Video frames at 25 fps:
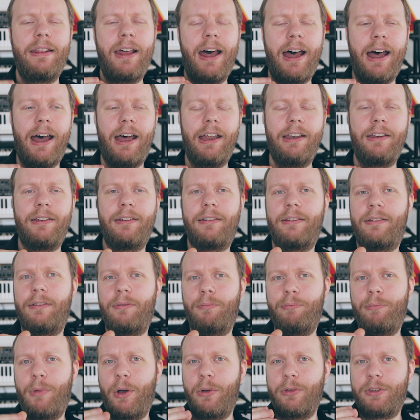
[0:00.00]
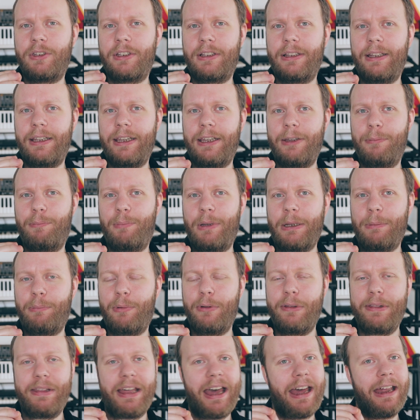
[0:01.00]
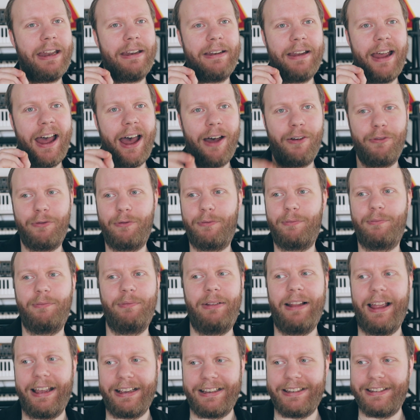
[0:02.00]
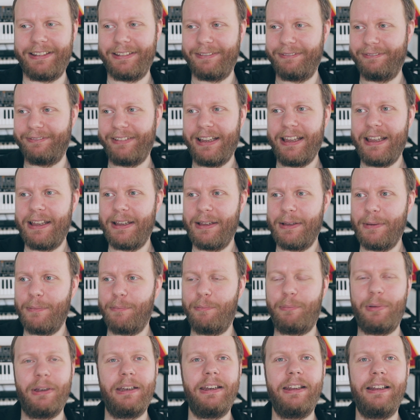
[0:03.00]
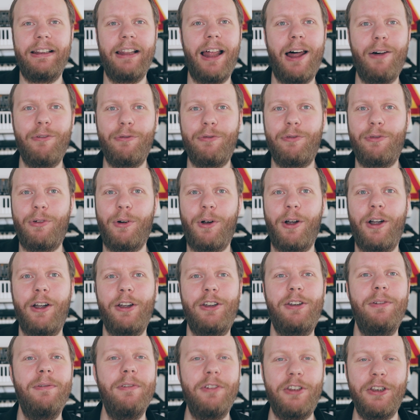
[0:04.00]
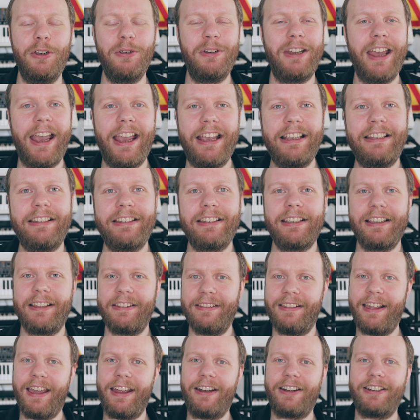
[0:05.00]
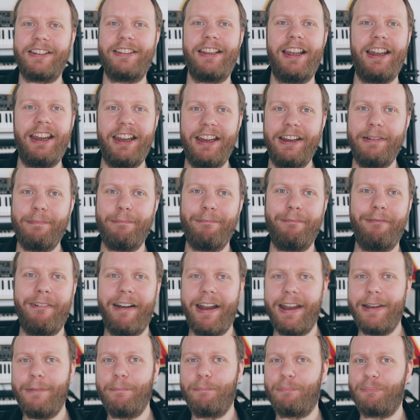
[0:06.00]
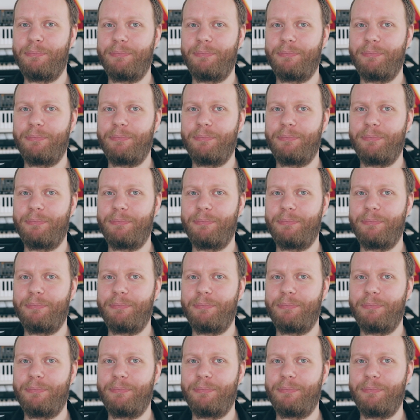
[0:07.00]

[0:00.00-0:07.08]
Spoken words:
that mostly people that have like been in love for 2 days, they are saying, right?